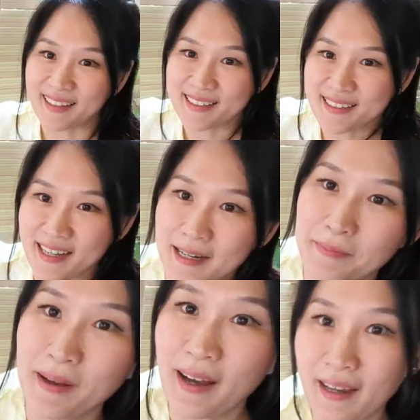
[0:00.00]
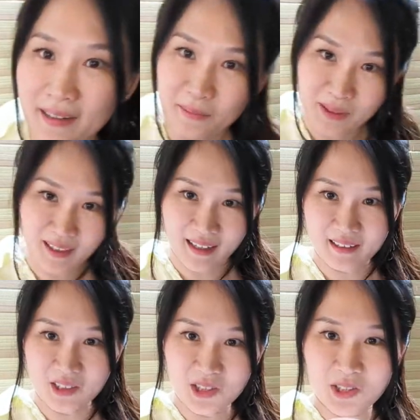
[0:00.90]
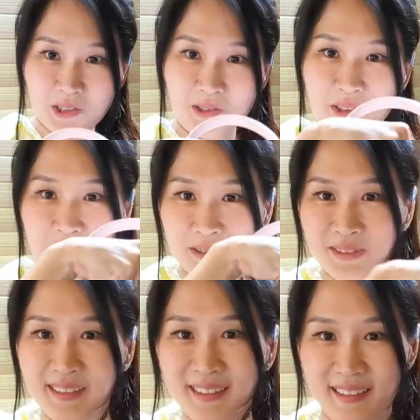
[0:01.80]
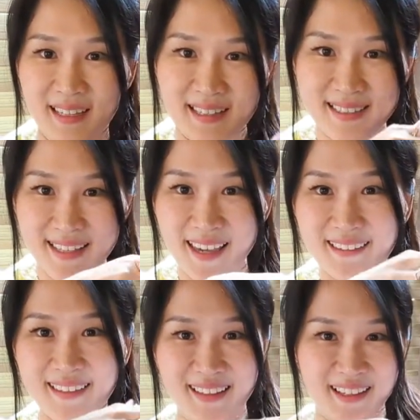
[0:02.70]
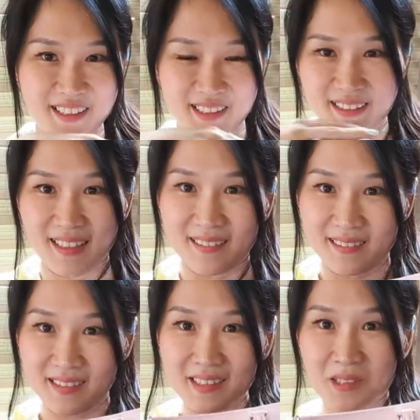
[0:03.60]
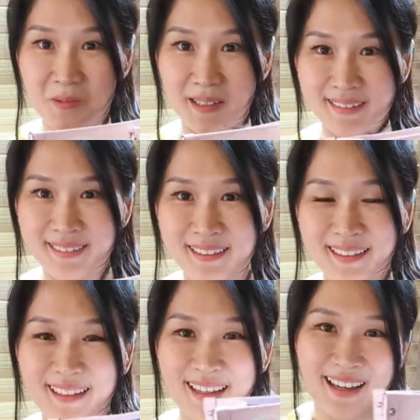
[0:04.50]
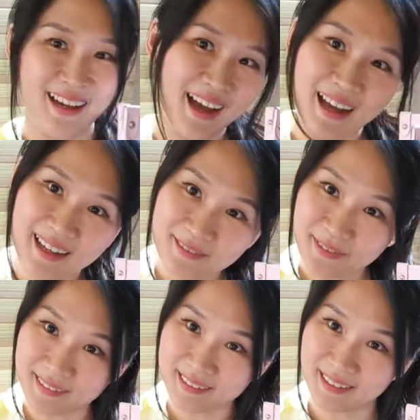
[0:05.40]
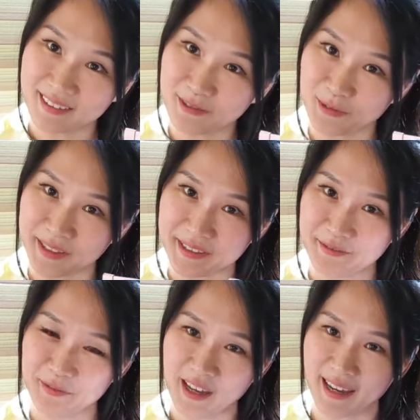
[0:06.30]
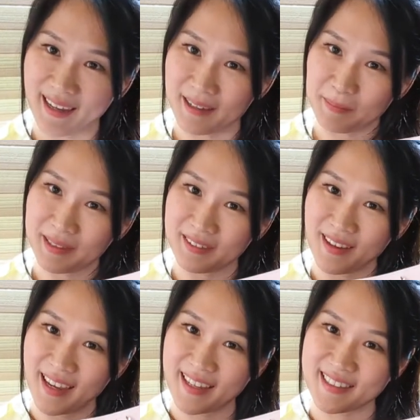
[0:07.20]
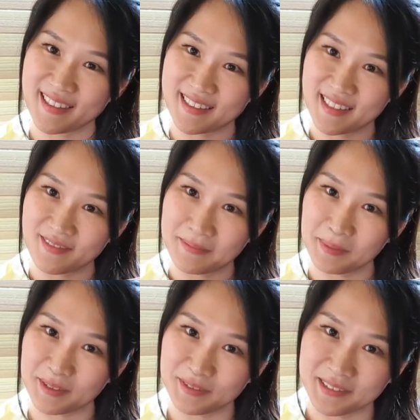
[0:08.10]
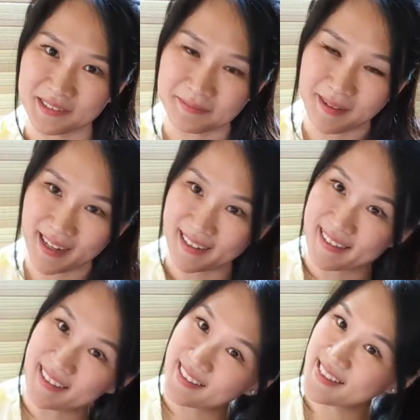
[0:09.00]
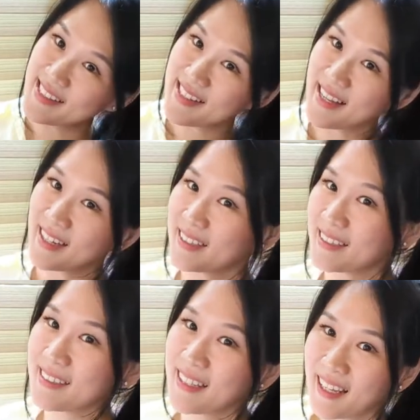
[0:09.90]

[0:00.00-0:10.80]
Next up, I would like to show you the Escale collection. Now this one, I fell in love with. I believe I had just given birth to my third son.